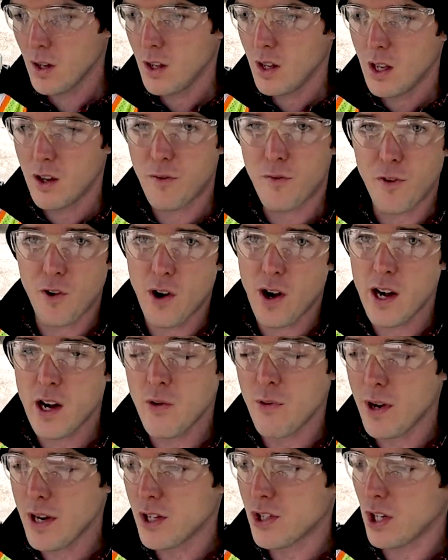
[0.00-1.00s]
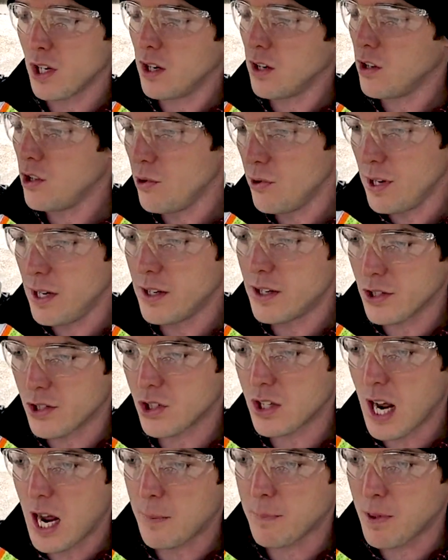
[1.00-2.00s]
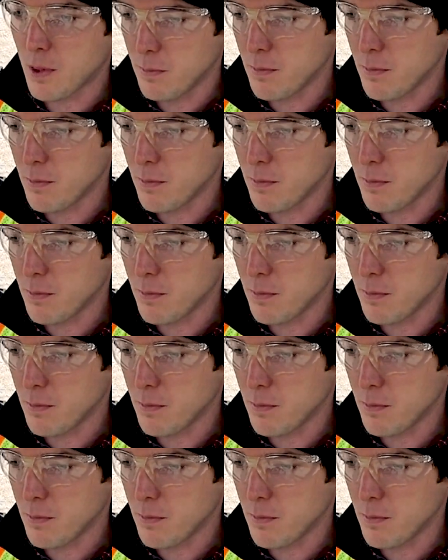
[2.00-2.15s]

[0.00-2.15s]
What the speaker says: If for any reason you need to stop the